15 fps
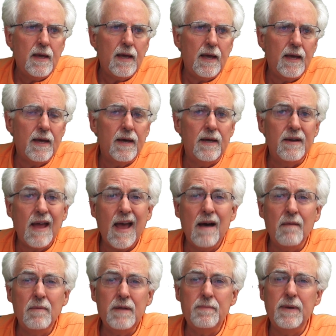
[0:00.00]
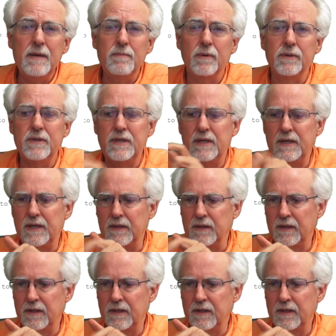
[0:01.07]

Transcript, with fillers: And how many people did it?